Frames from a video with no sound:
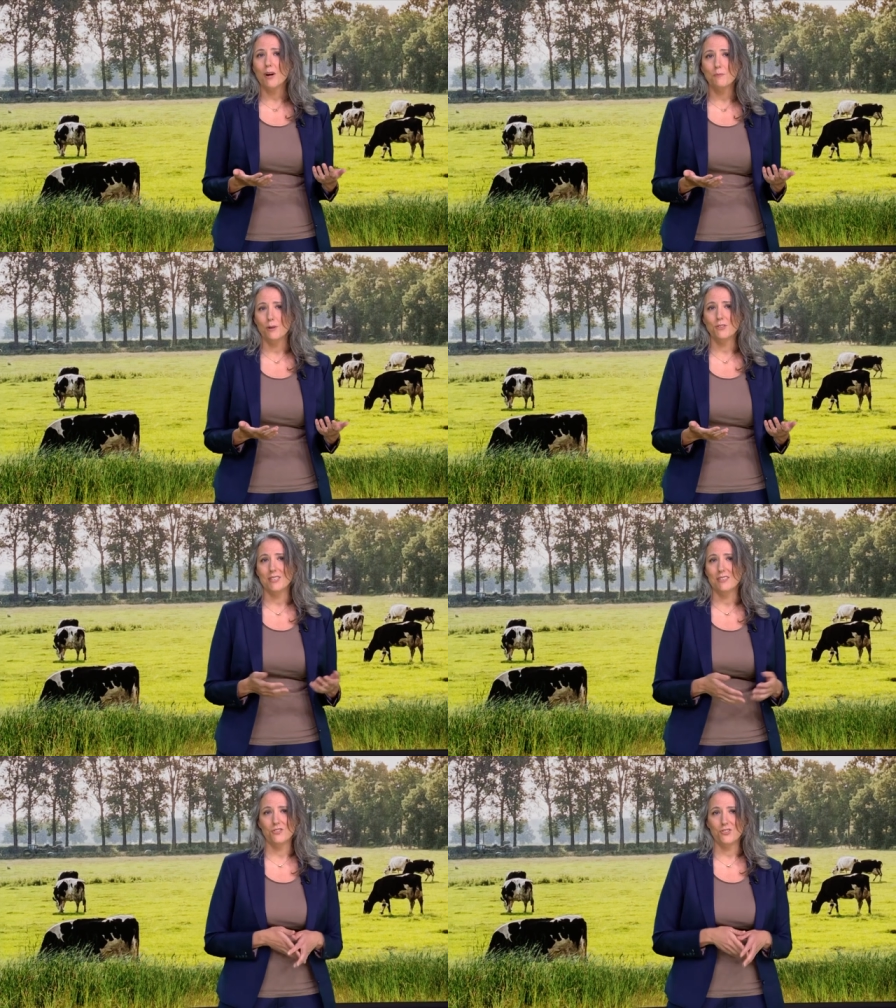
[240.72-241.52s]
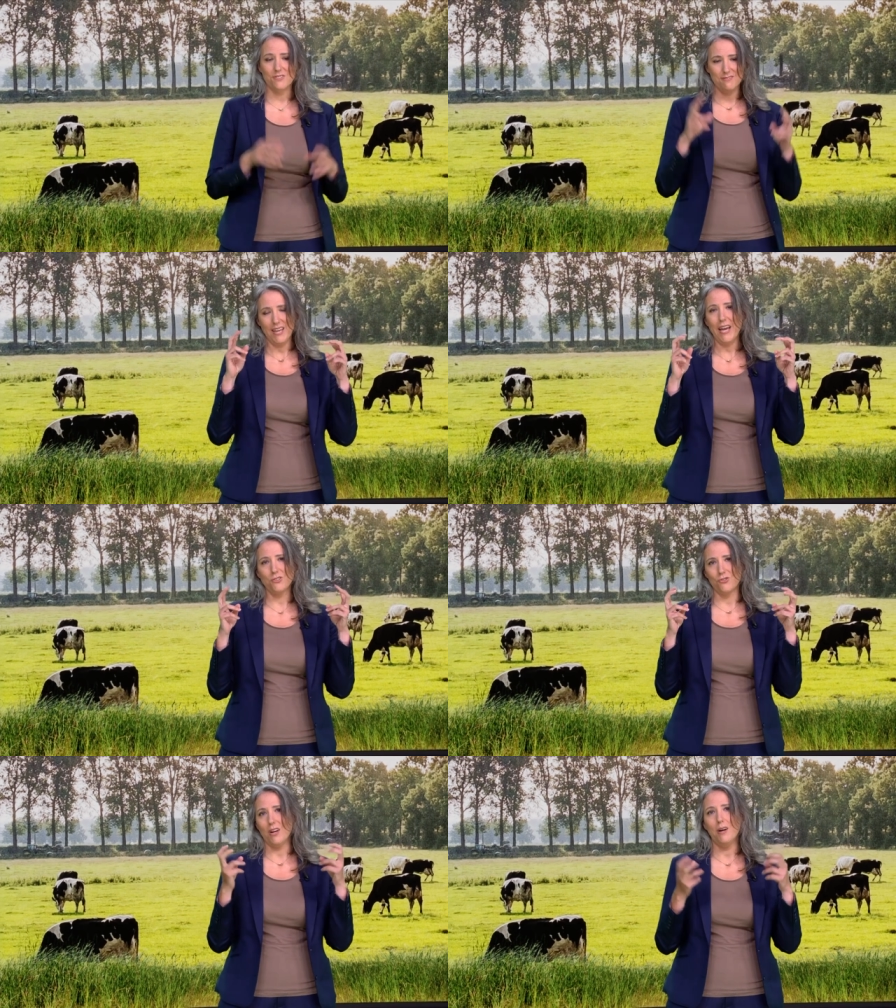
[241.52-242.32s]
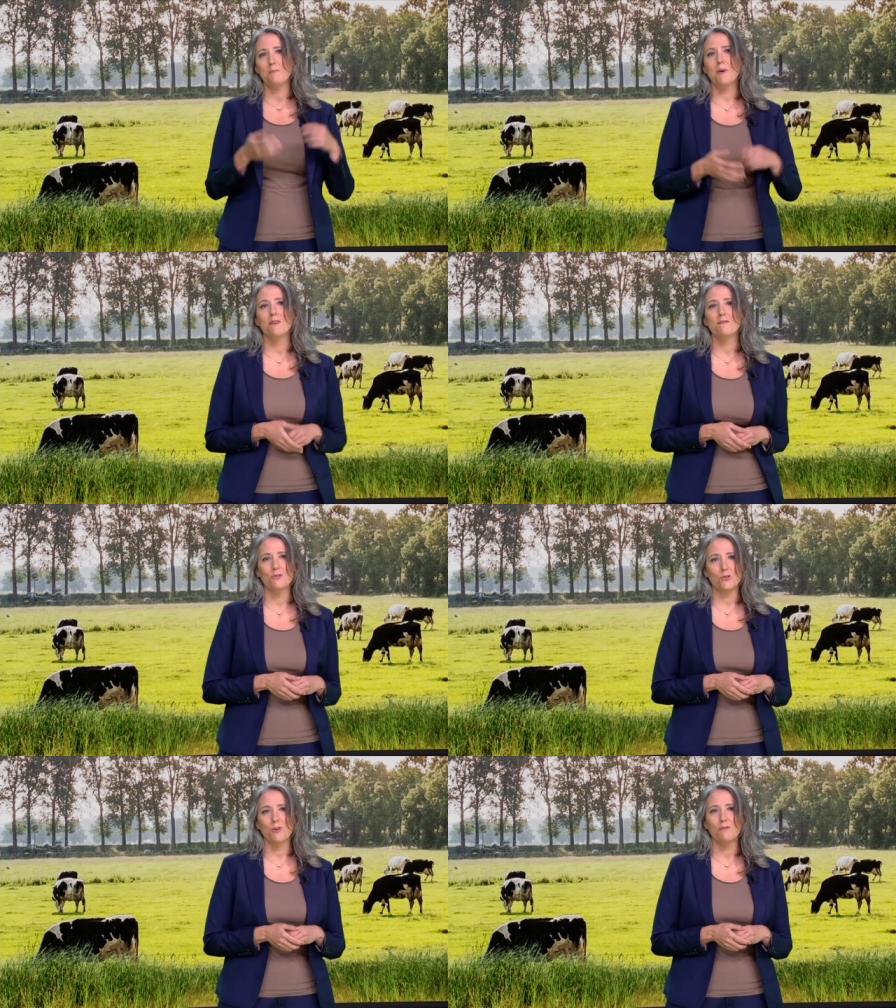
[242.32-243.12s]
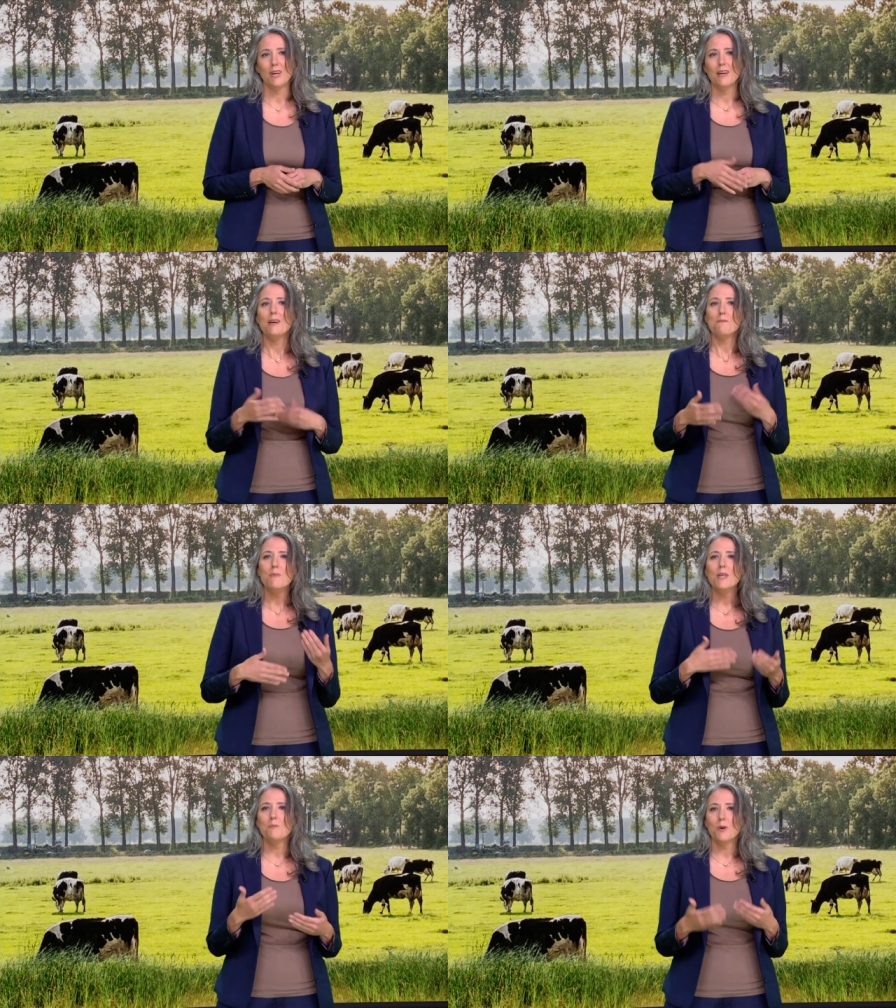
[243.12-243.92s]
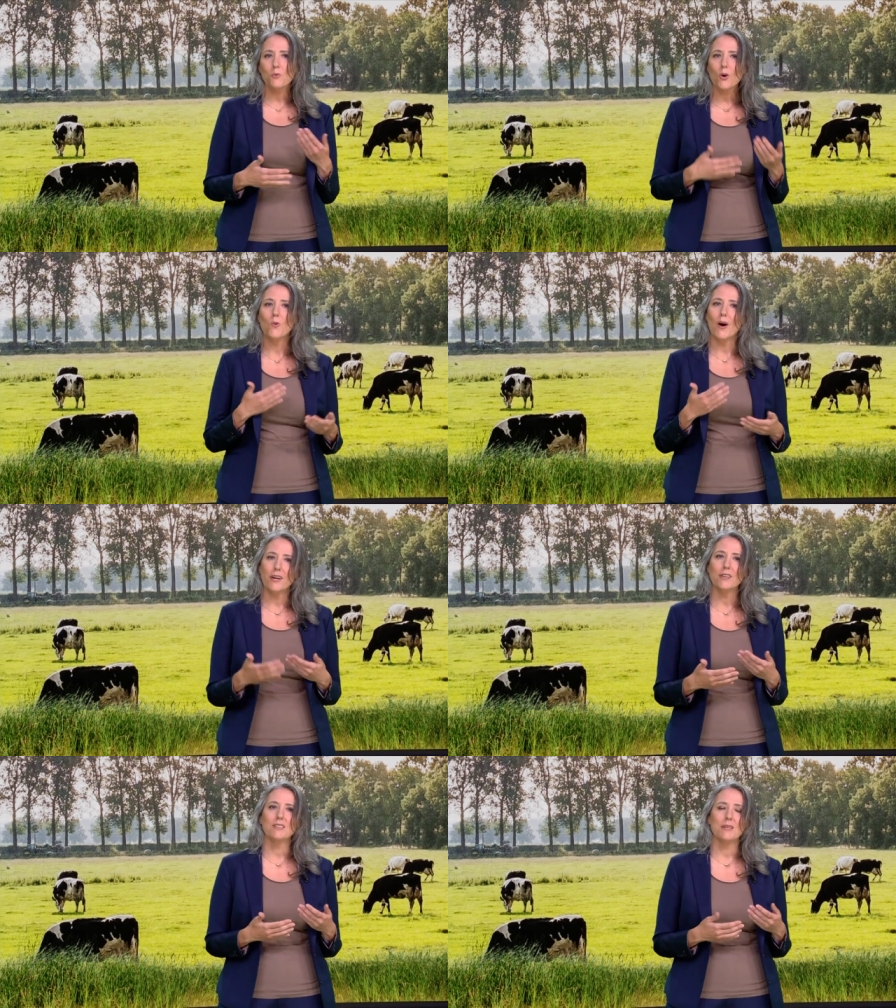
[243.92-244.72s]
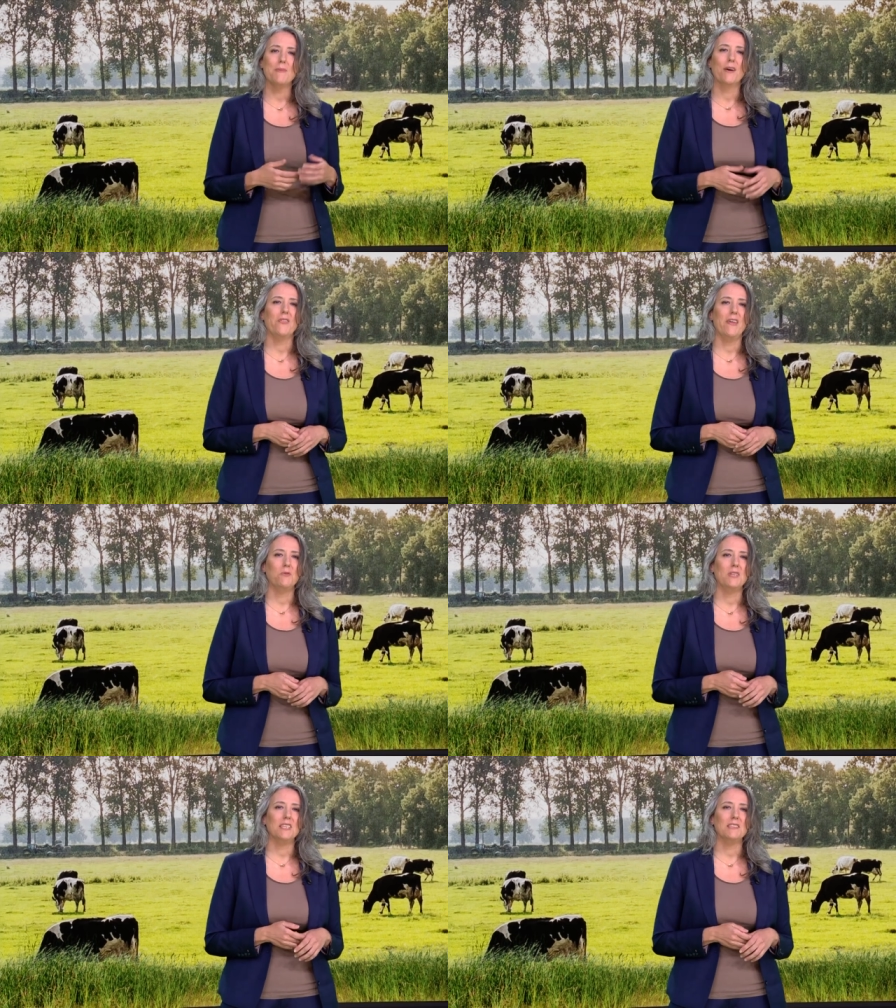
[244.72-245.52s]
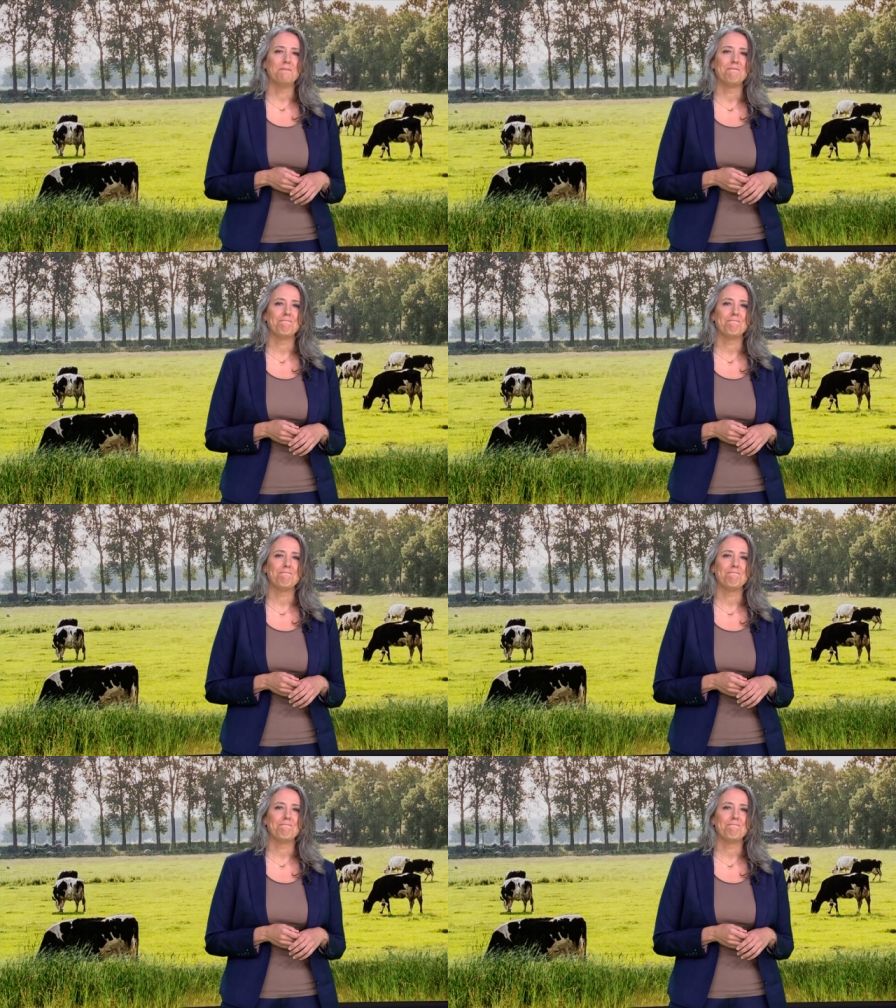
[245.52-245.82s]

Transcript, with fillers: our protein is just extra above the sort of minimum required amount that we need.